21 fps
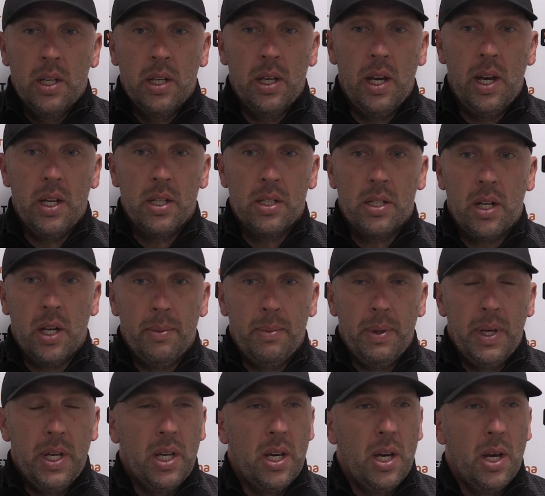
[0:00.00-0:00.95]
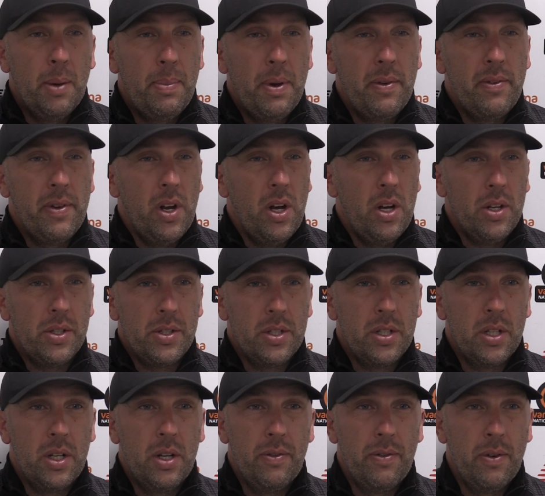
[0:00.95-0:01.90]
Yeah, it's going to be a bit of an
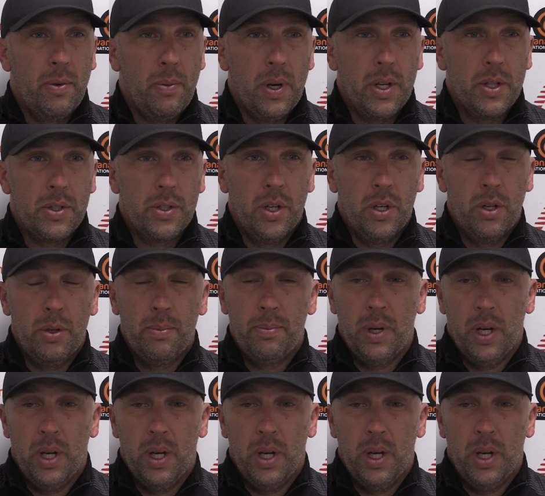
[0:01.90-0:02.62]
ask for one or two,